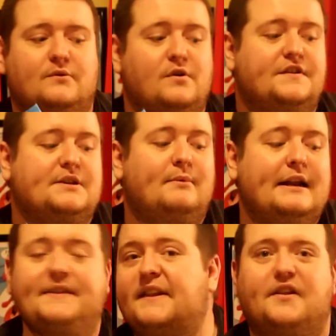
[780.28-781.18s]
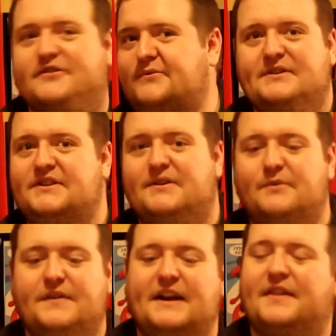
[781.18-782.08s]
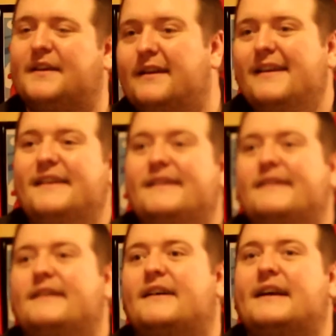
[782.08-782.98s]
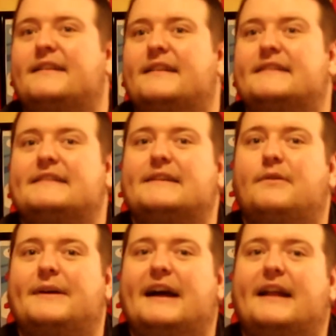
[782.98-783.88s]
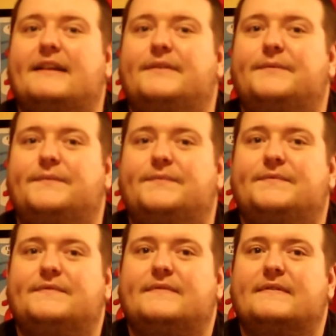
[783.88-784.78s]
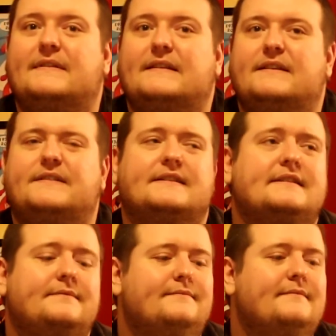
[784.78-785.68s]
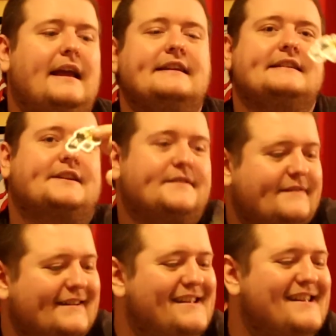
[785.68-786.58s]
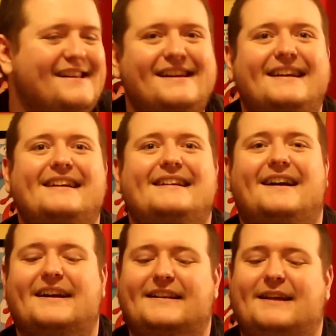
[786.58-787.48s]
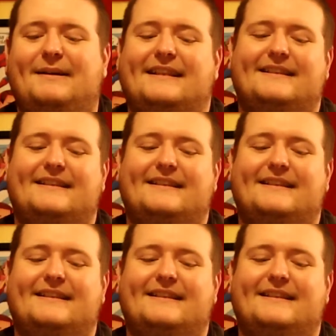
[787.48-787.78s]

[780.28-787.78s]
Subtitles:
worth some money and then other ones aren't worth anything. Alright, let's see what we got. How's this? And a sticker. Alright, come on.